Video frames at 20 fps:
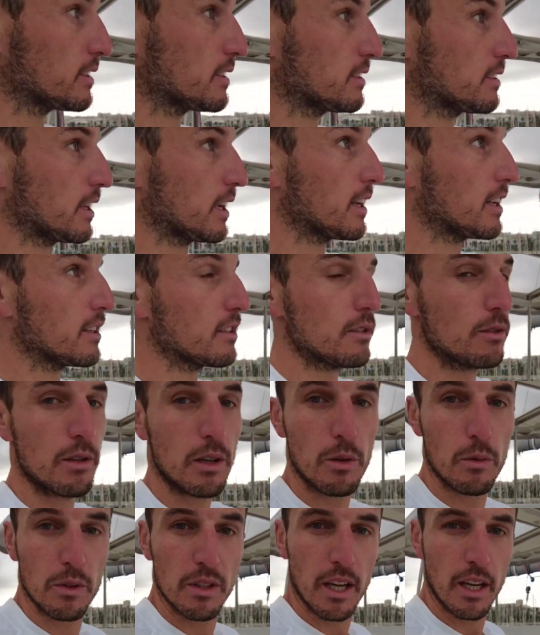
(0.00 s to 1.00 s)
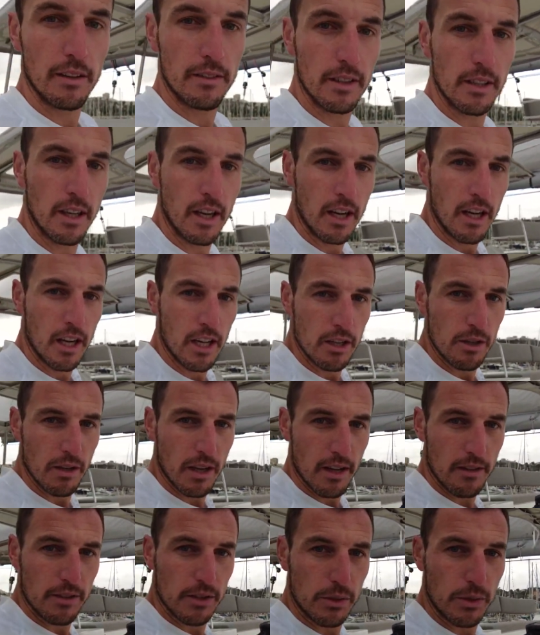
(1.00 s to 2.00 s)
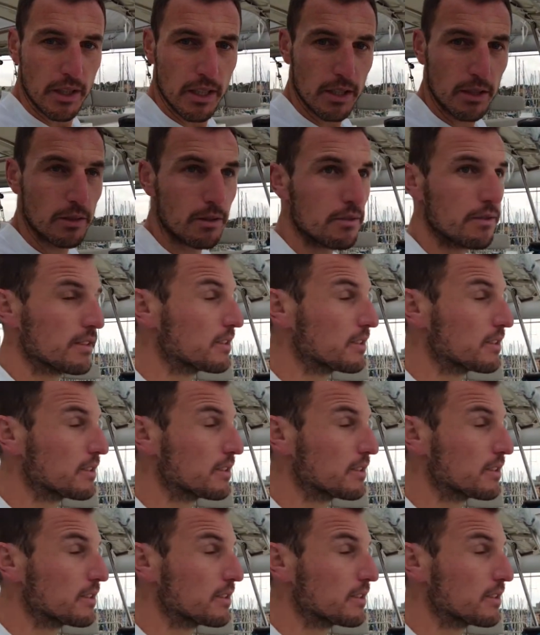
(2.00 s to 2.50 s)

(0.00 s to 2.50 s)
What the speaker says: the sails, doing whatever, you have a really good